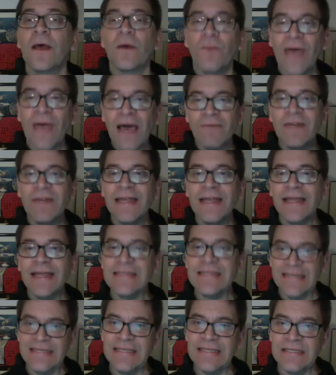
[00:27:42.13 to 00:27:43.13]
We have an
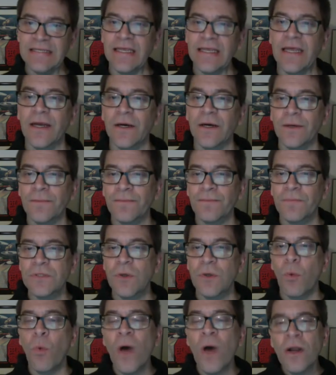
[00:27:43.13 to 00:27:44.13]
inconsistency here.
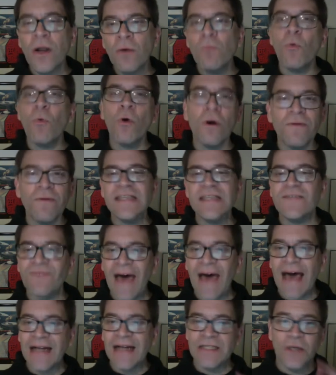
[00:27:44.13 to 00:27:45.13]
So one or more of these
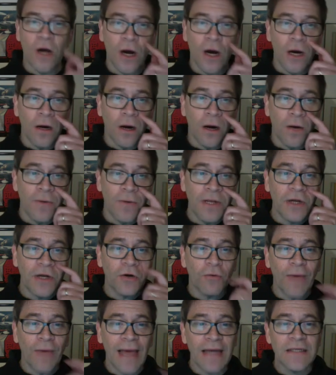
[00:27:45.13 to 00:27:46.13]
facts are
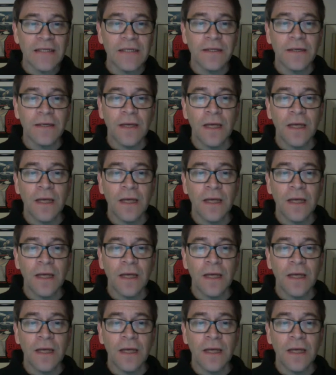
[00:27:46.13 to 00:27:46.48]
incorrect.